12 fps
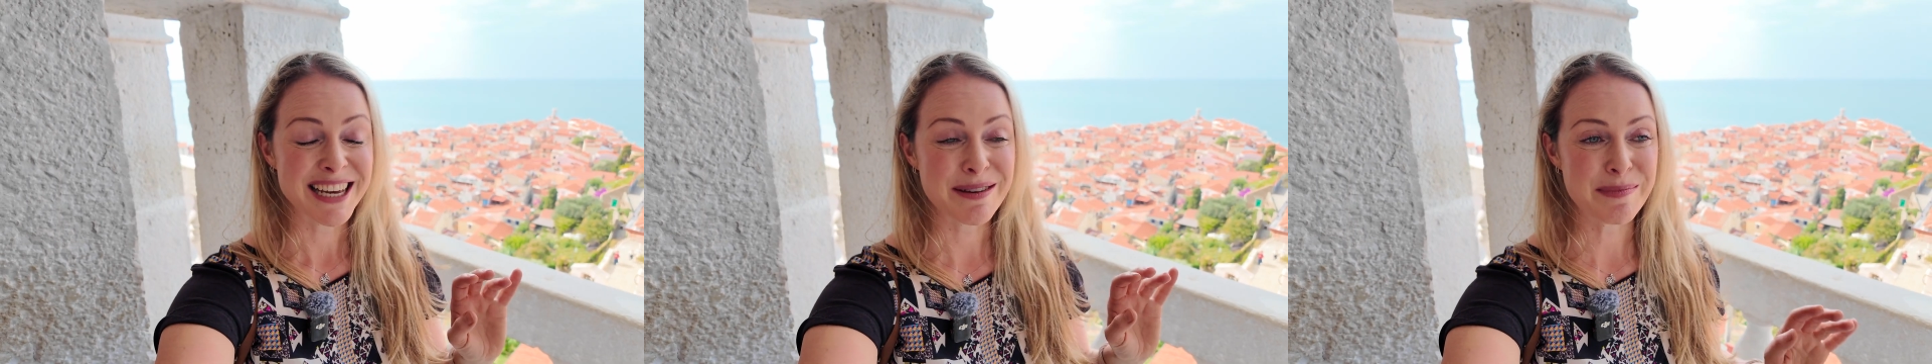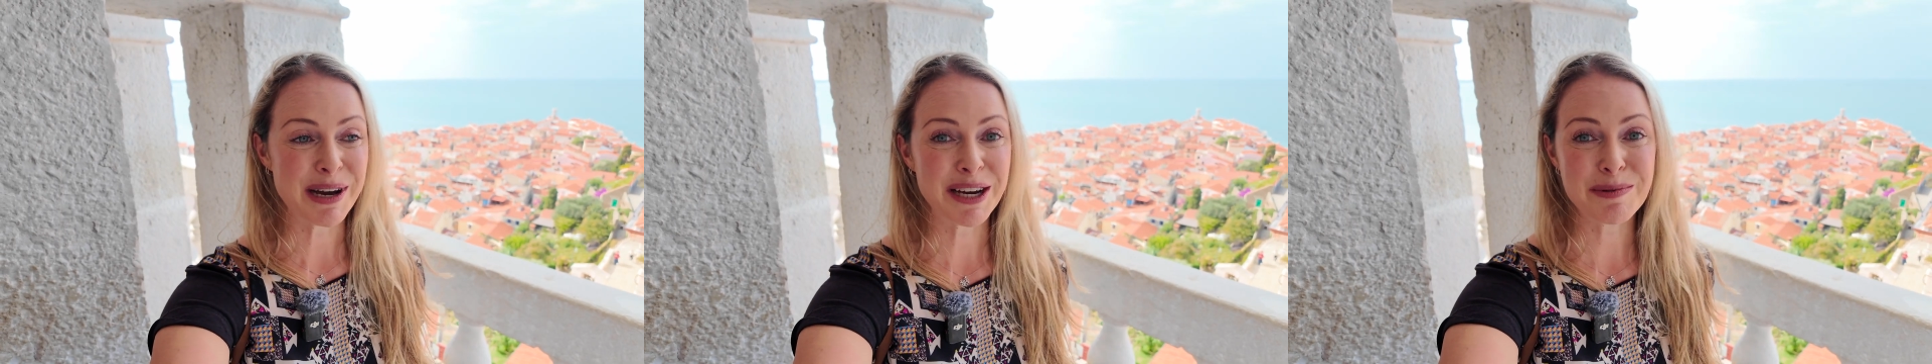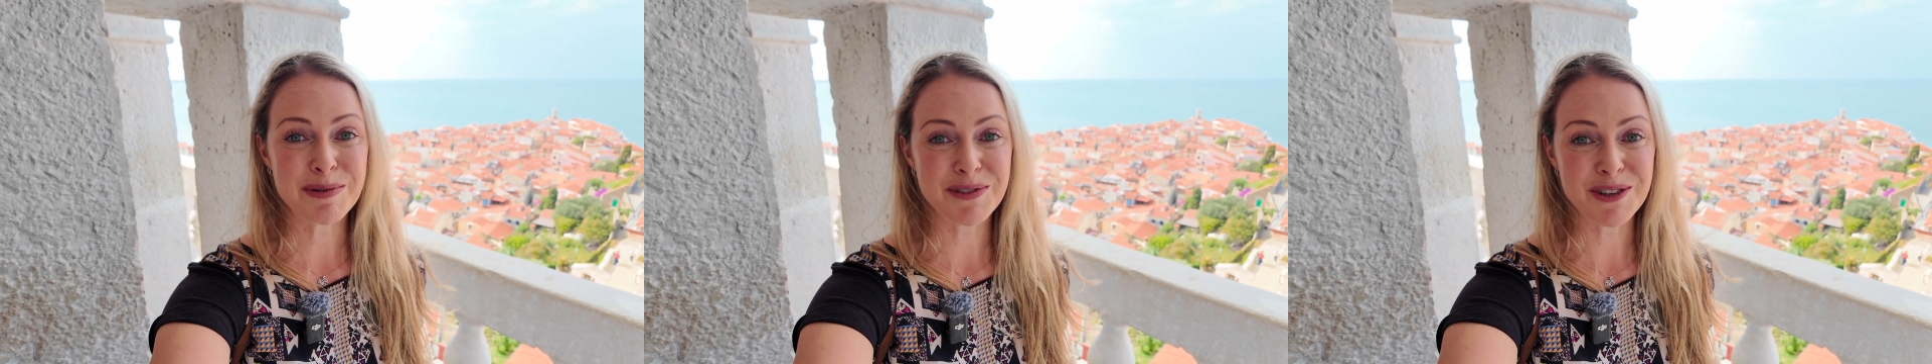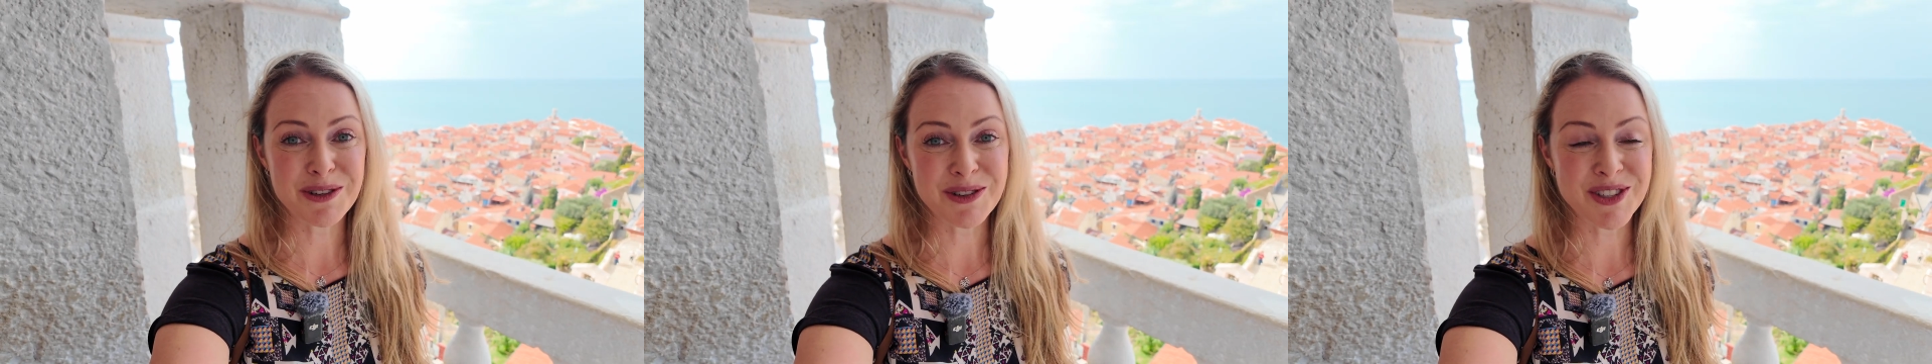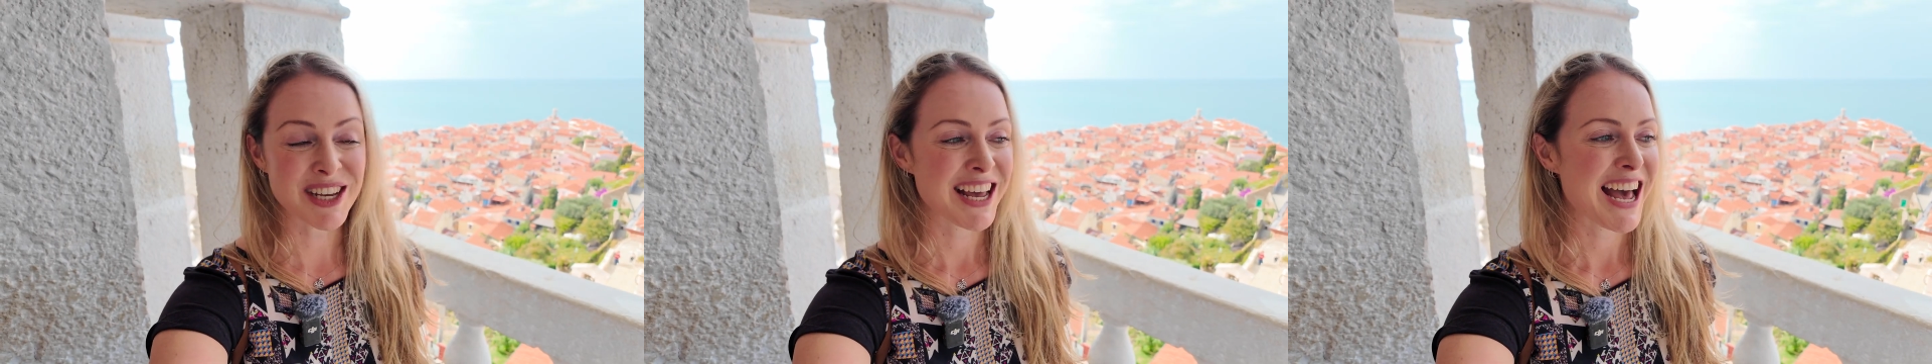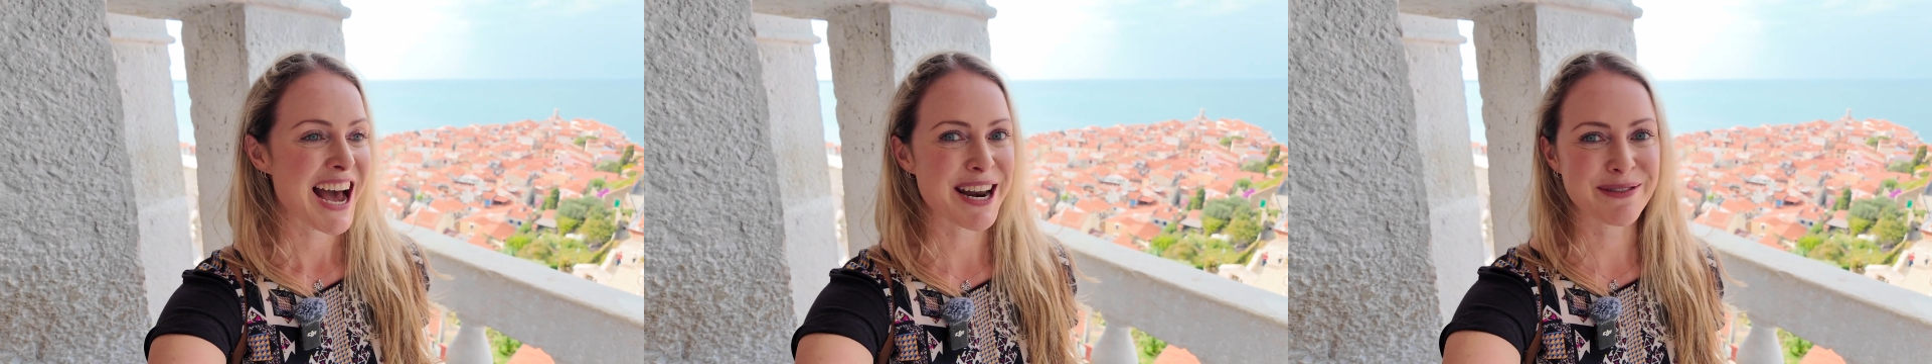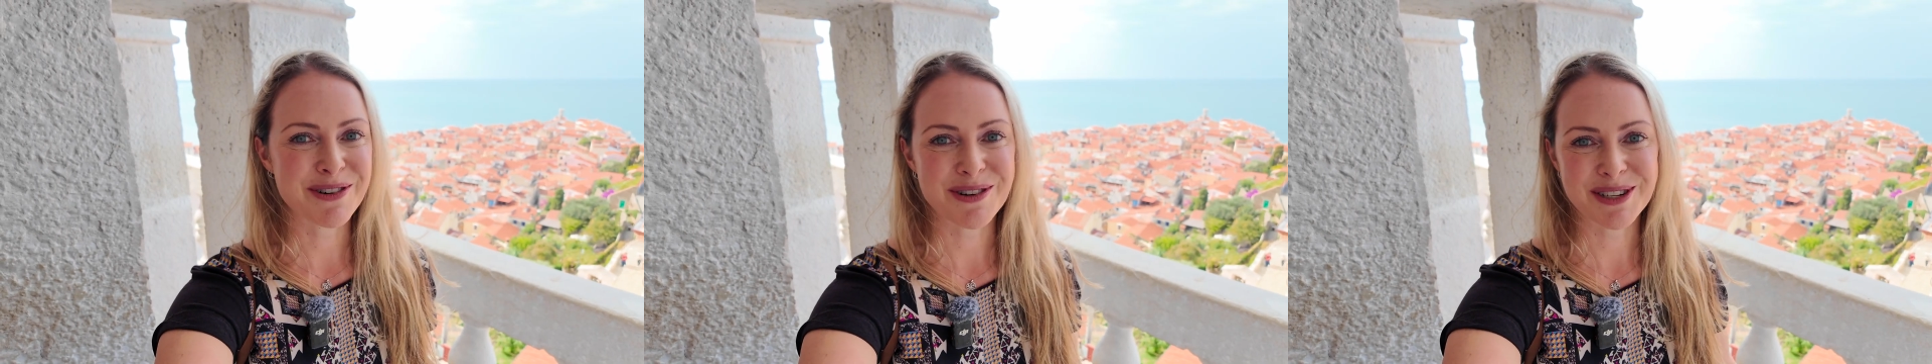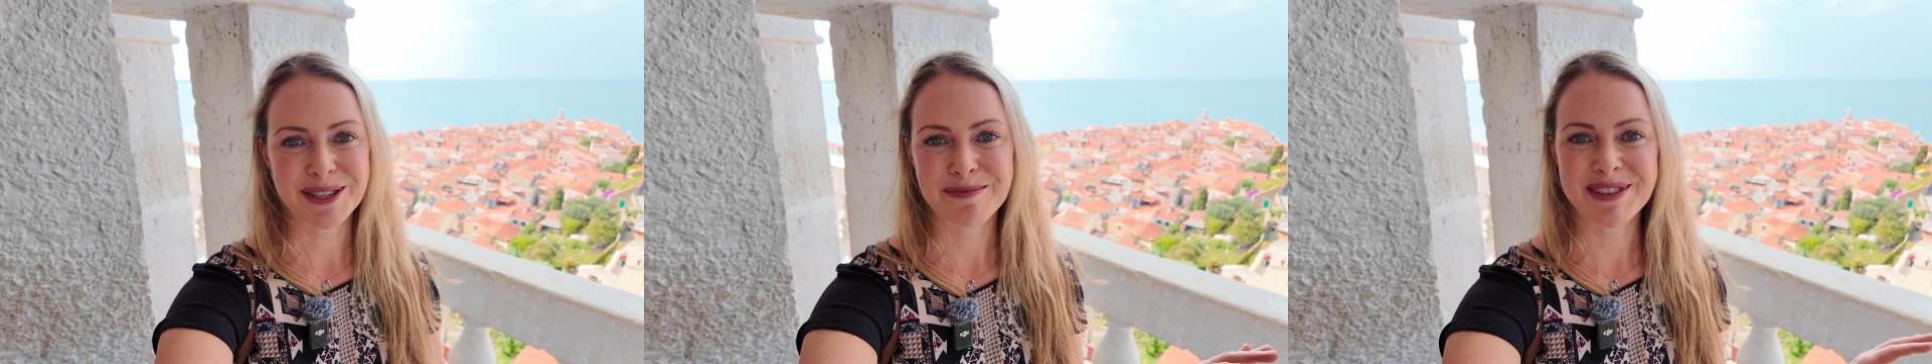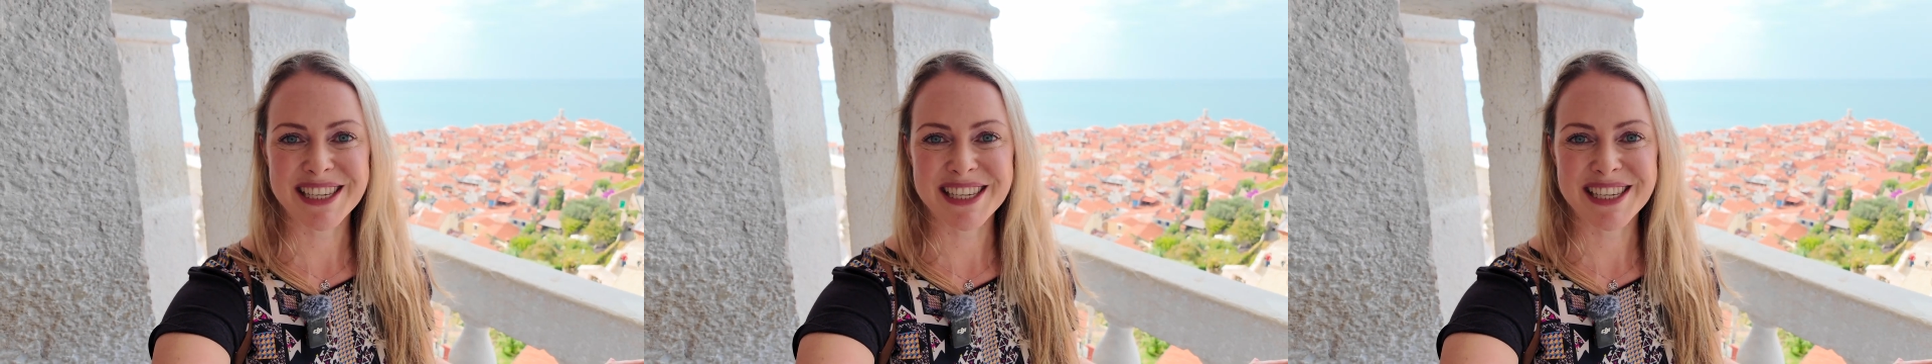impeccable views and of course some